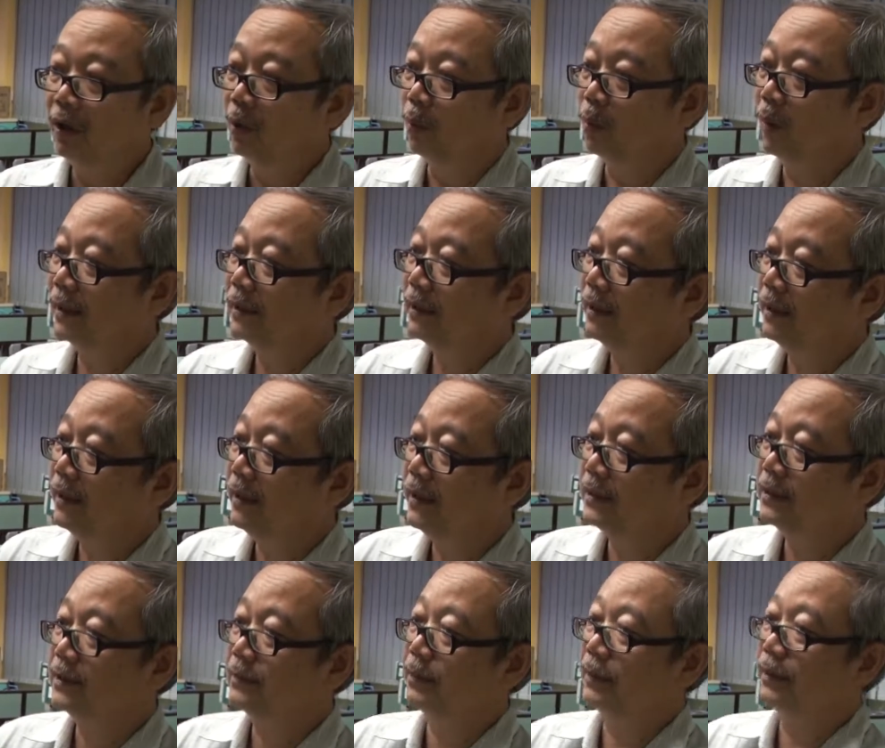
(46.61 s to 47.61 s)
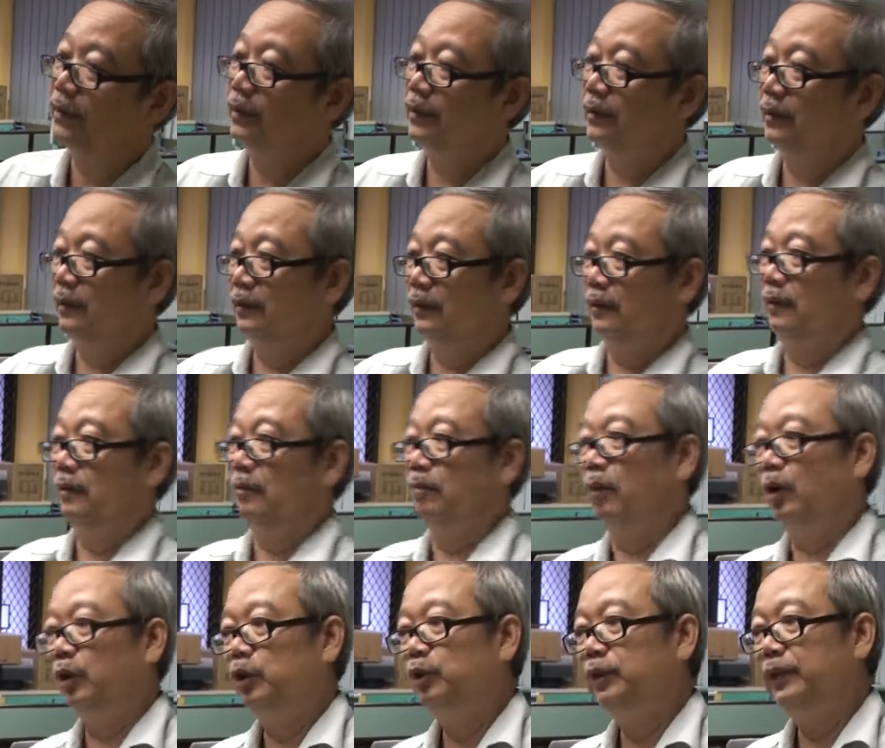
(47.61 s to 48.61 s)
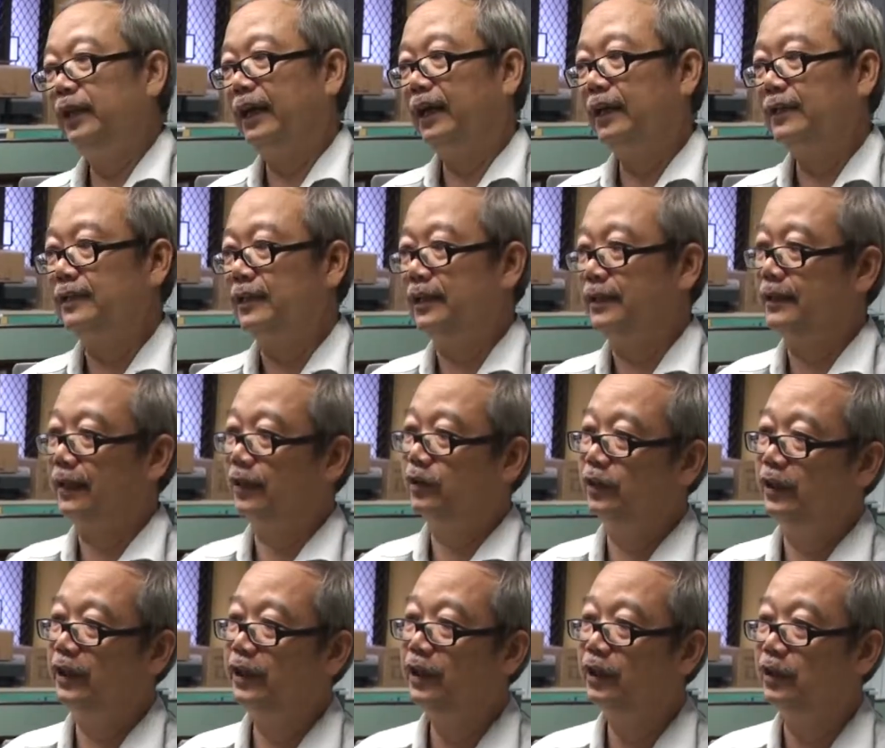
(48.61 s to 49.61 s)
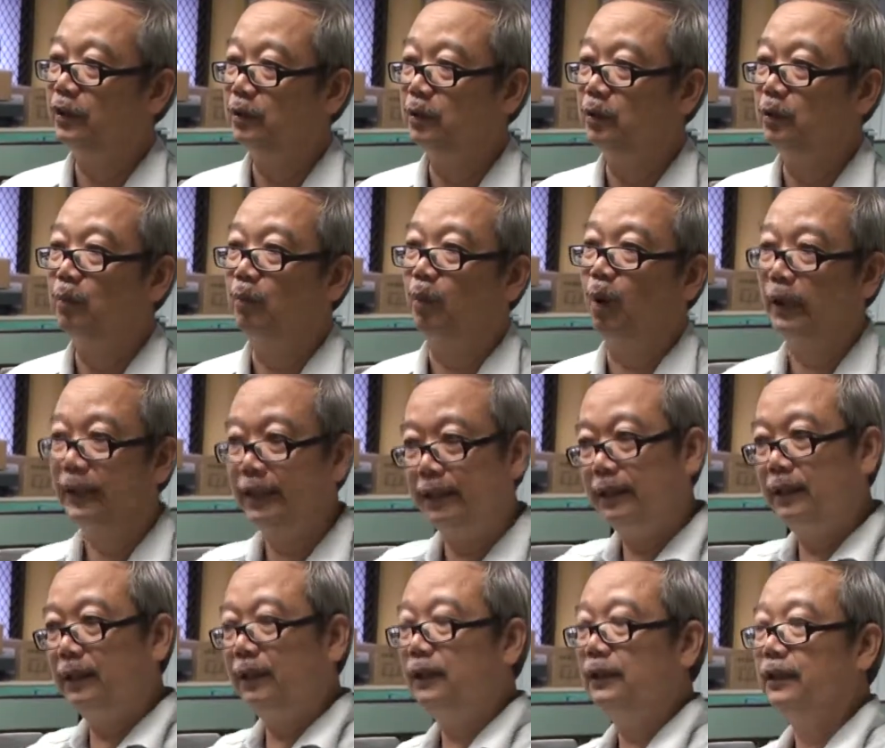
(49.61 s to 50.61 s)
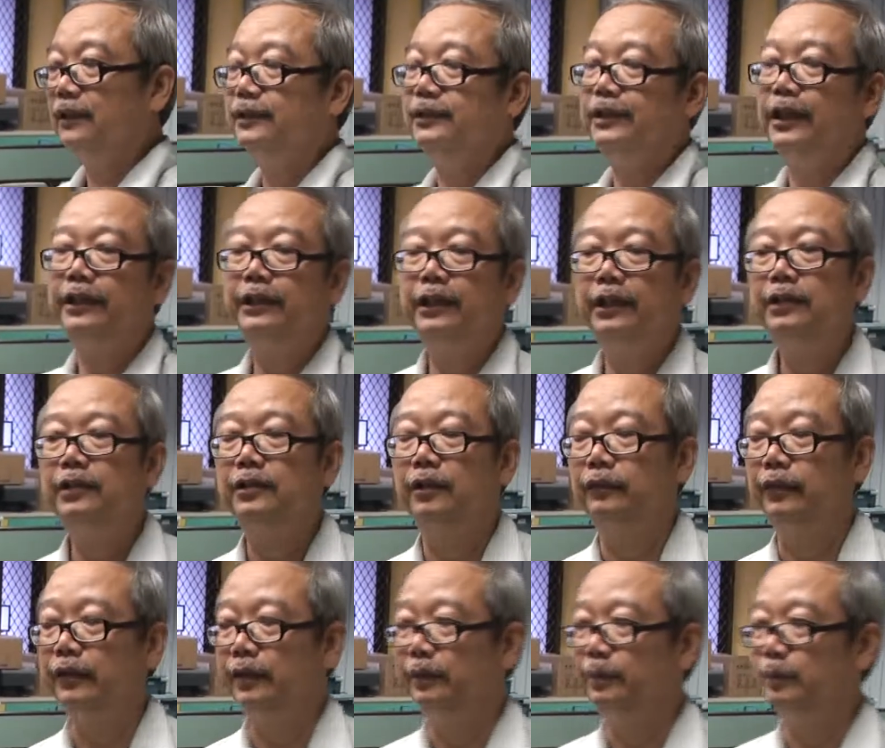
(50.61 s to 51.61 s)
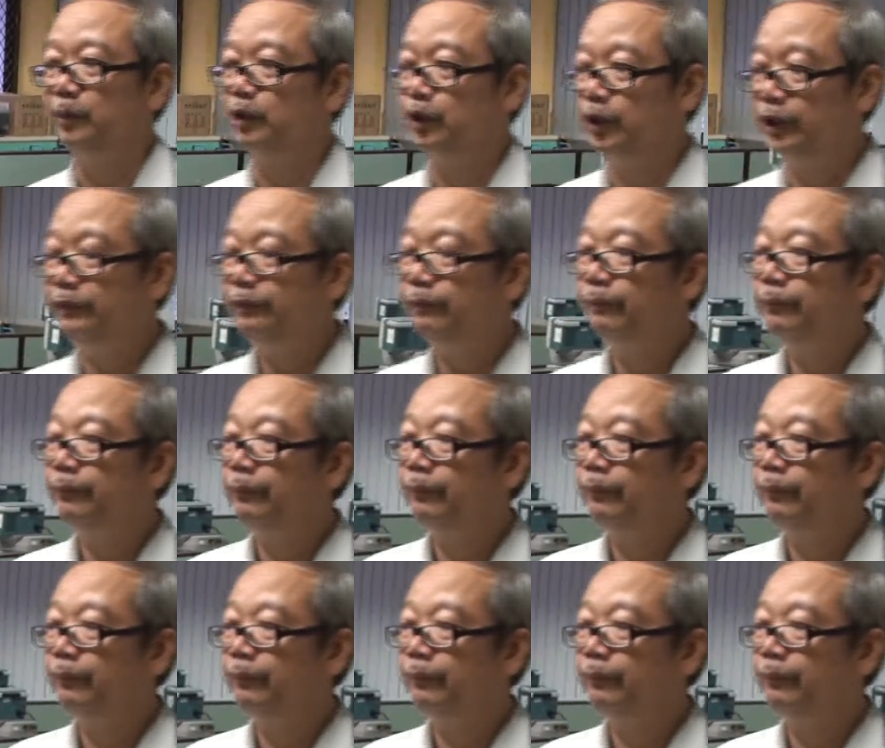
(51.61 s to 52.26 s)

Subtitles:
what his module does is actually to monitor the status of the machine,